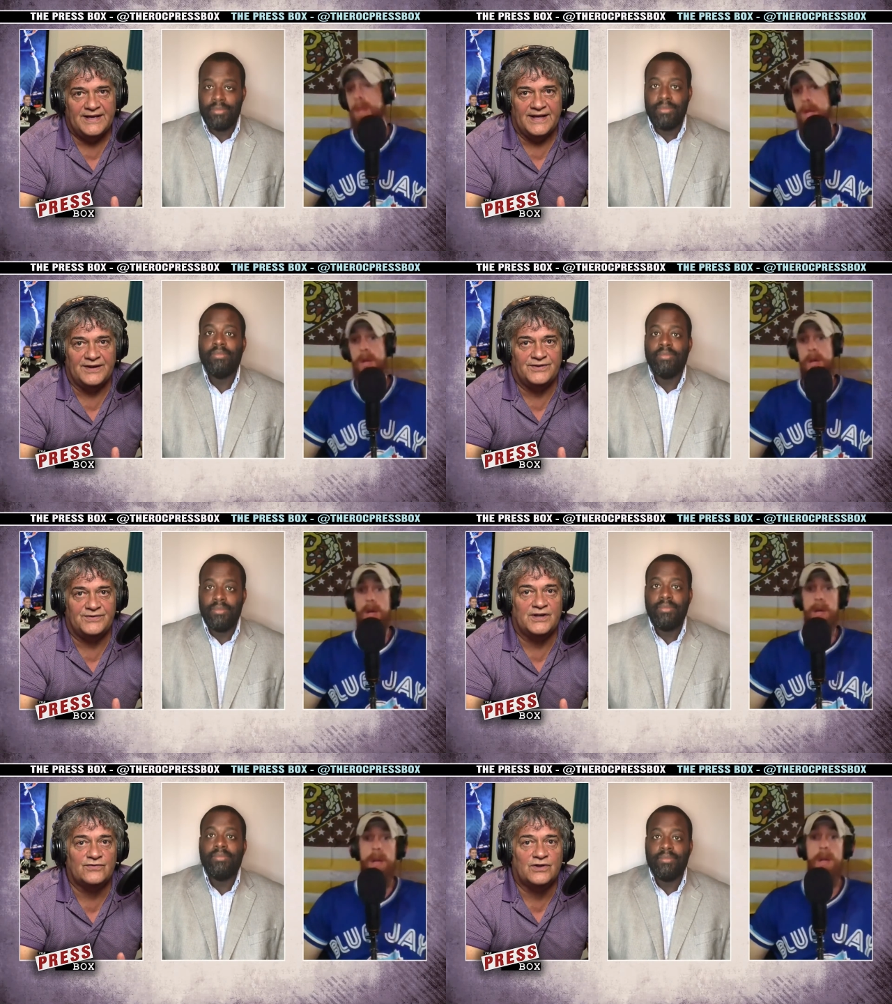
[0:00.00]
Speaker 1: And
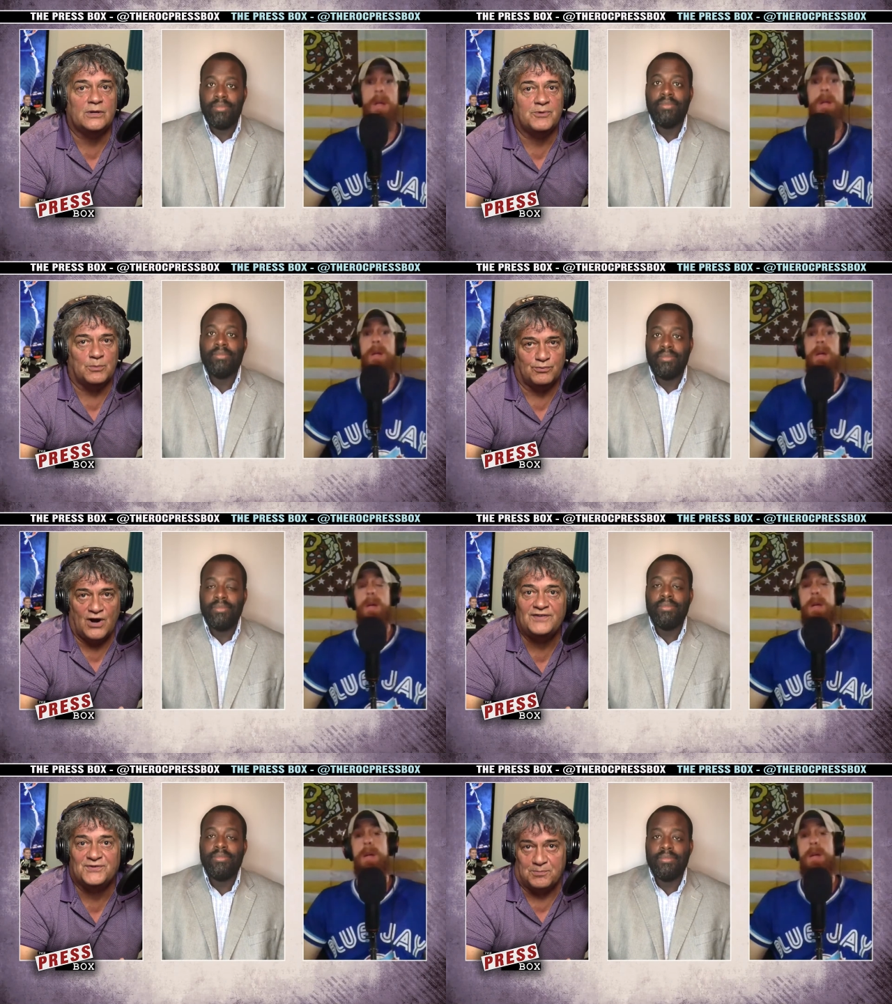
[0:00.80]
there's going to be a
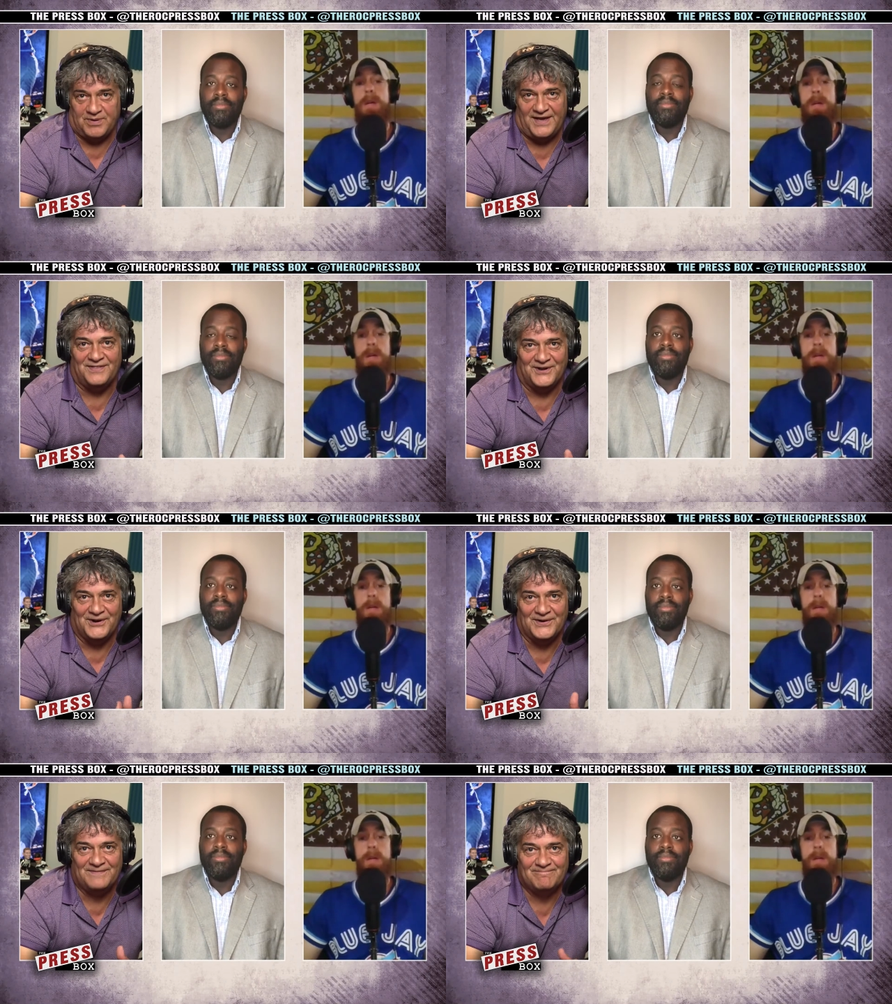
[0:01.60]
price to pay
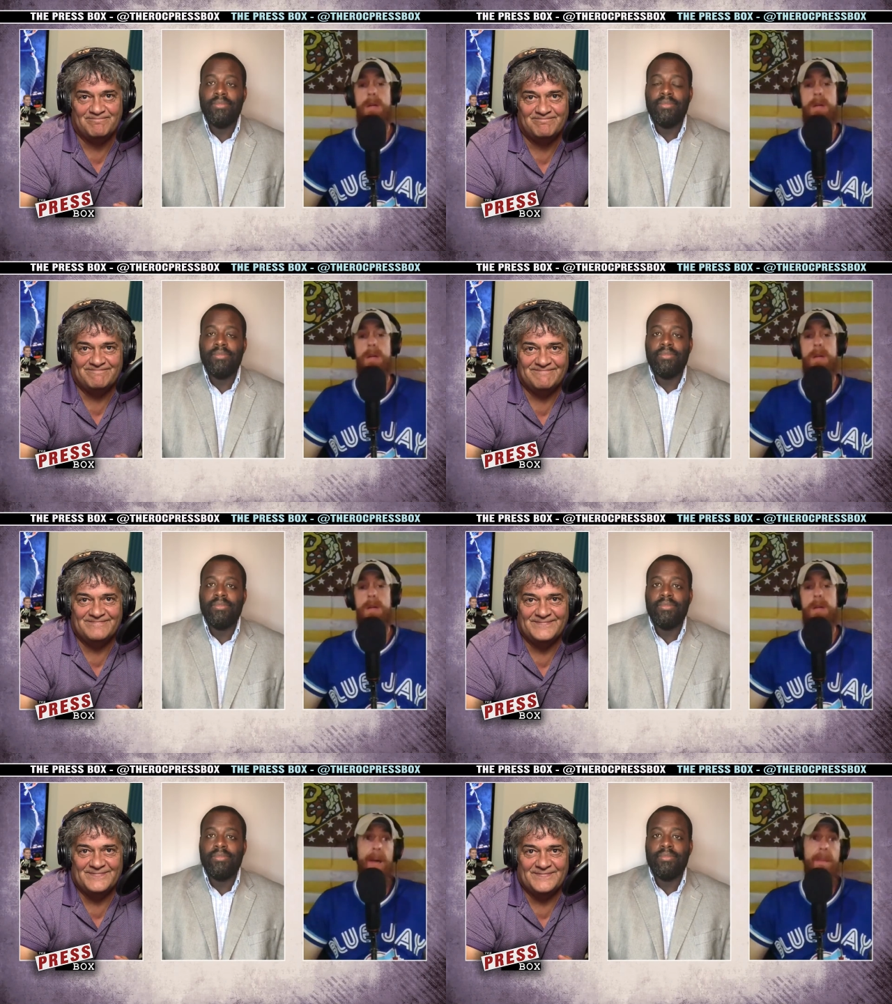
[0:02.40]
there.
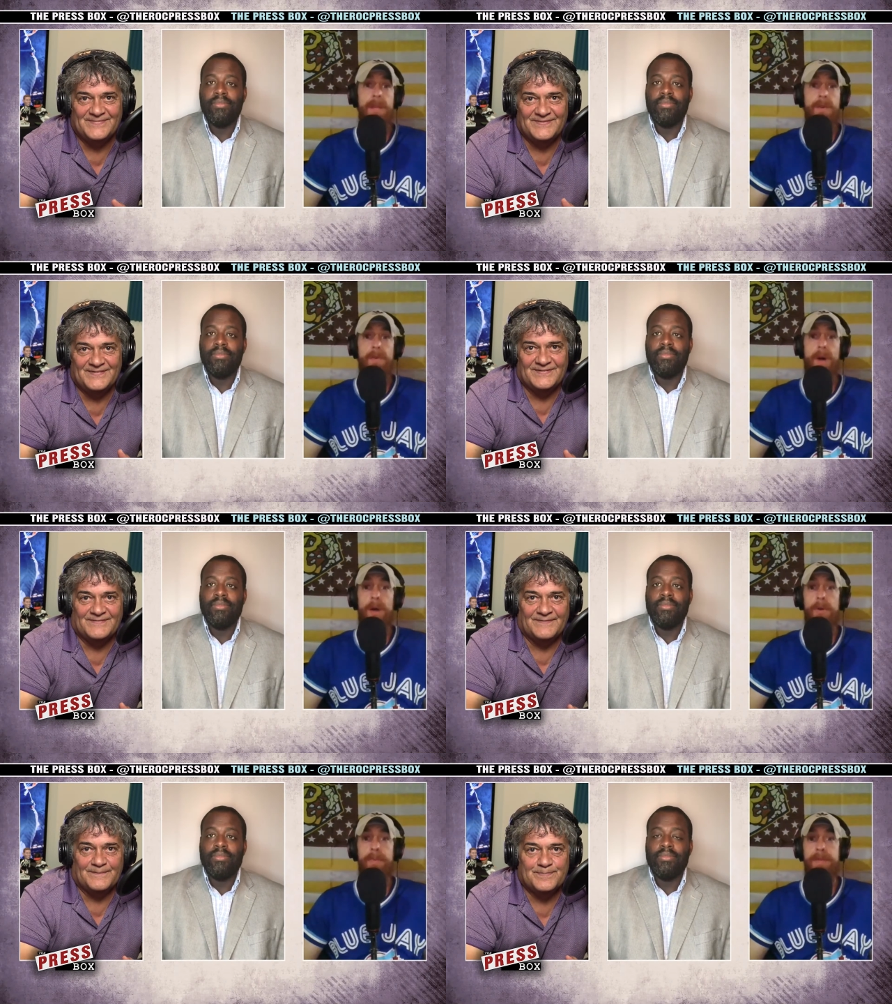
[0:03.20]
Yeah, I mean, you're
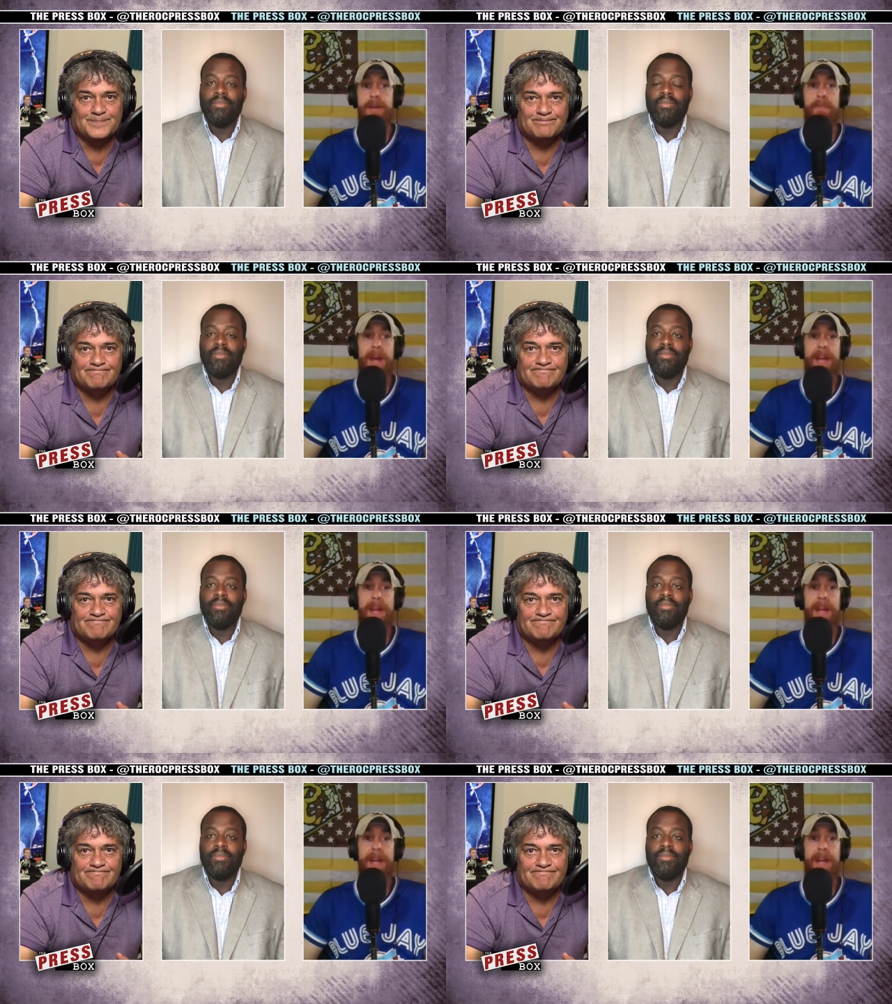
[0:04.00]
100%